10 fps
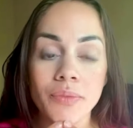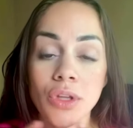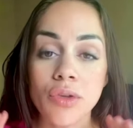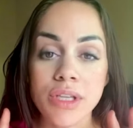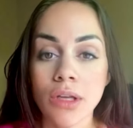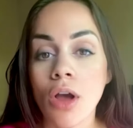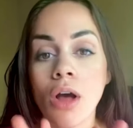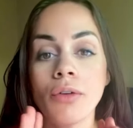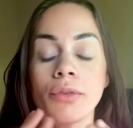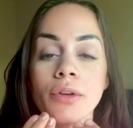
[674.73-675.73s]
using
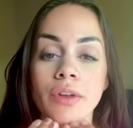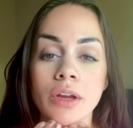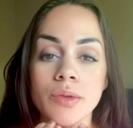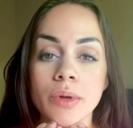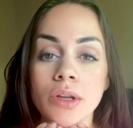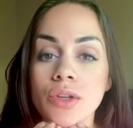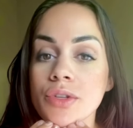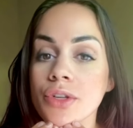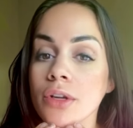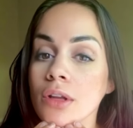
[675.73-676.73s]
all 4 fingers, we're going to do
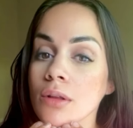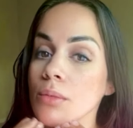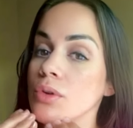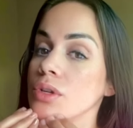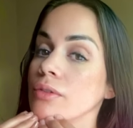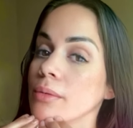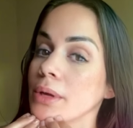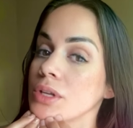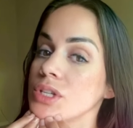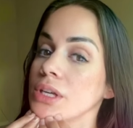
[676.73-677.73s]
circular motion from
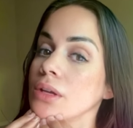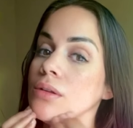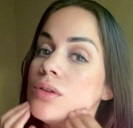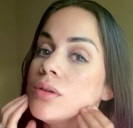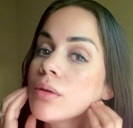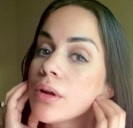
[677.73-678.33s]
our chin to our